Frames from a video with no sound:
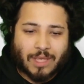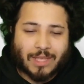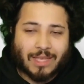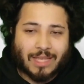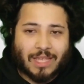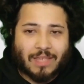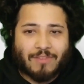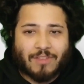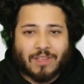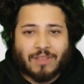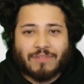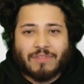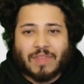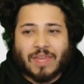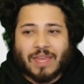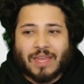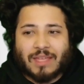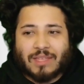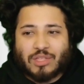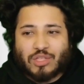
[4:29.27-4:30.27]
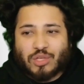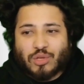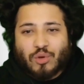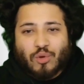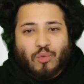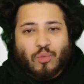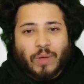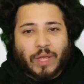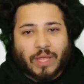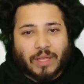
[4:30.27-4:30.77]
even if they
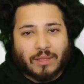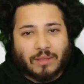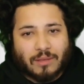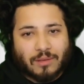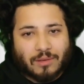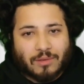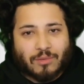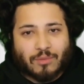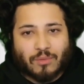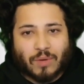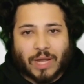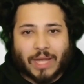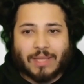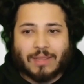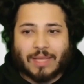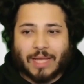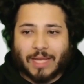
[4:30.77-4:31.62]
do win, right?